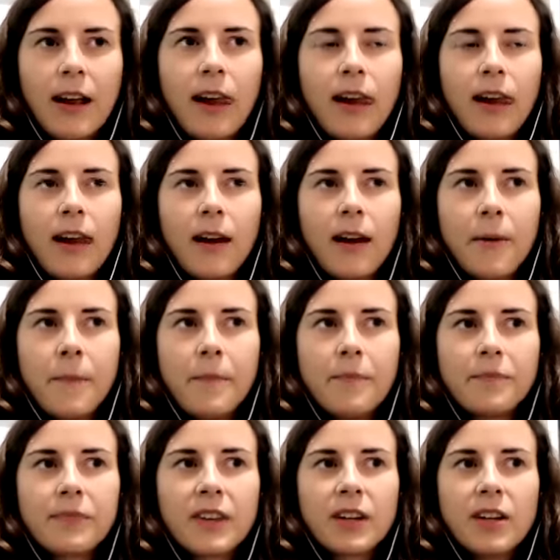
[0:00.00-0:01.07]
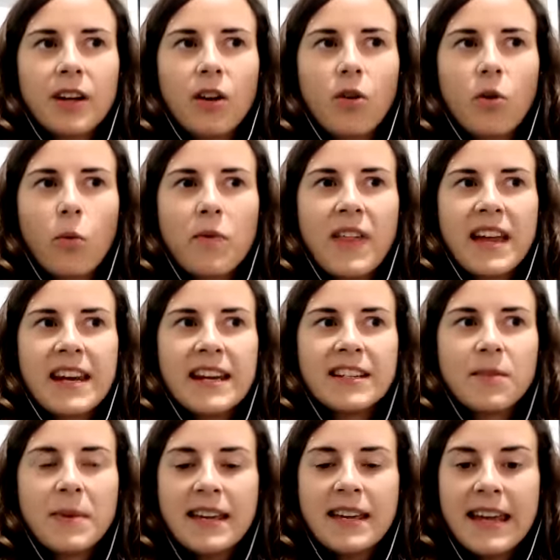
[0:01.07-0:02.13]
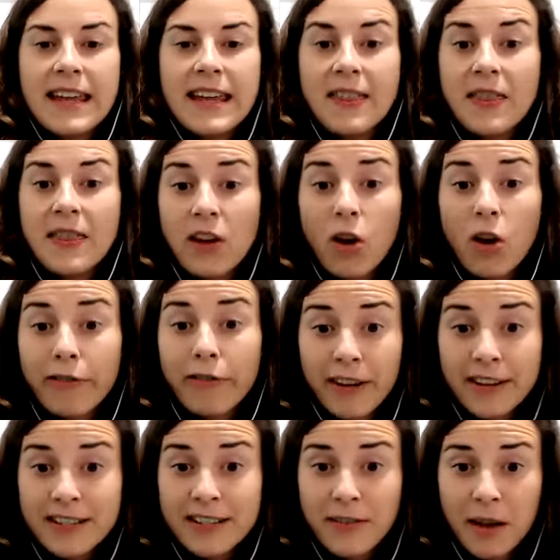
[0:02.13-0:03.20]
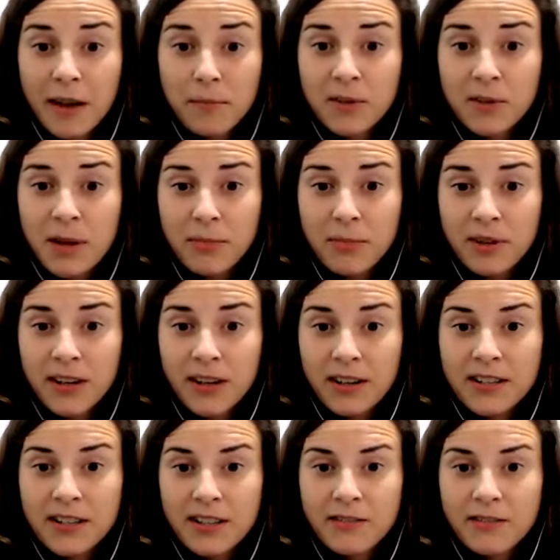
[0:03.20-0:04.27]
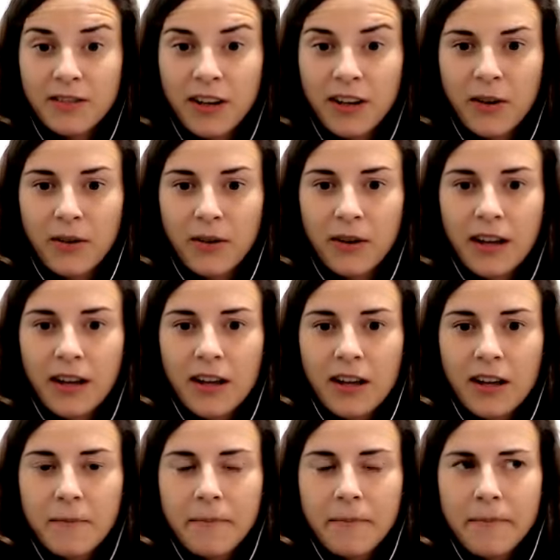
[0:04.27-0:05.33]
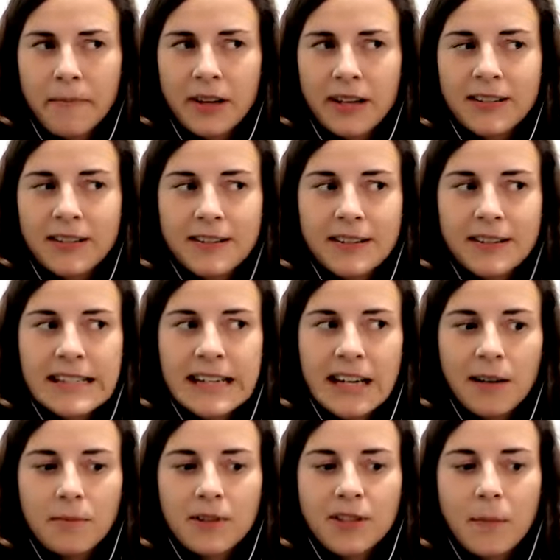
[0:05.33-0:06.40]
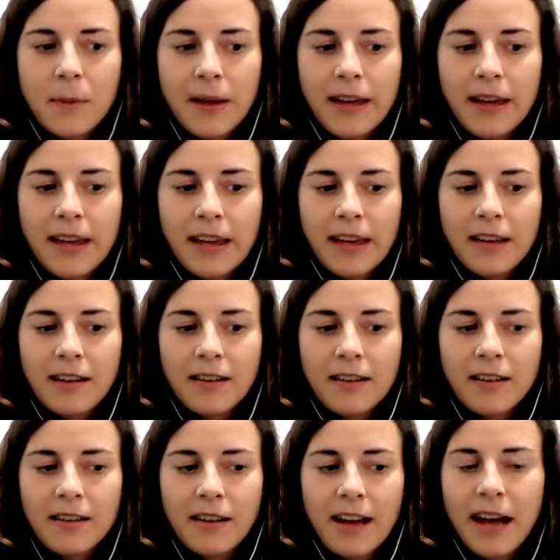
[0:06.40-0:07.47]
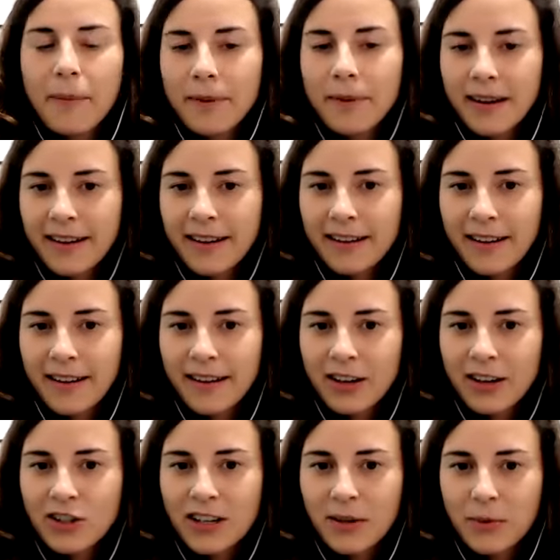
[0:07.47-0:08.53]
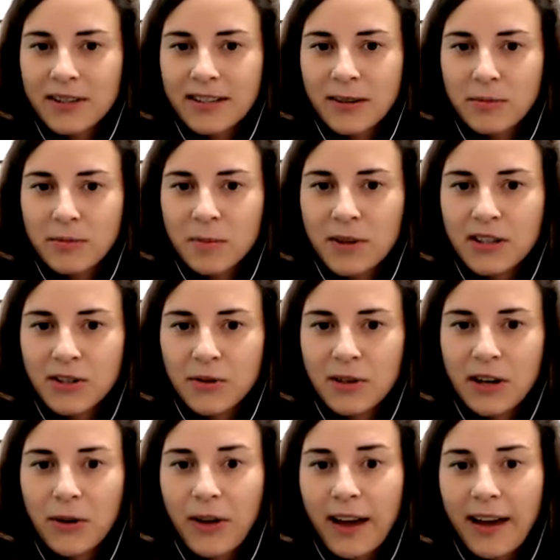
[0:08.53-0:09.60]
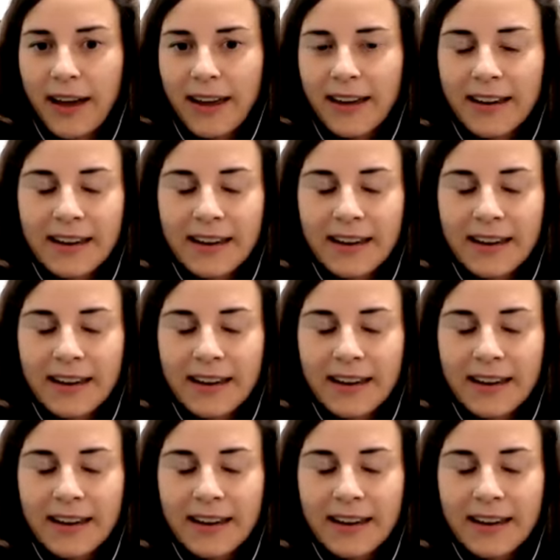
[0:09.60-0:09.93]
um, or they need to be in the office for them to be productive you know hmm that doesn't seem to be happening like actually we seem to be doing okay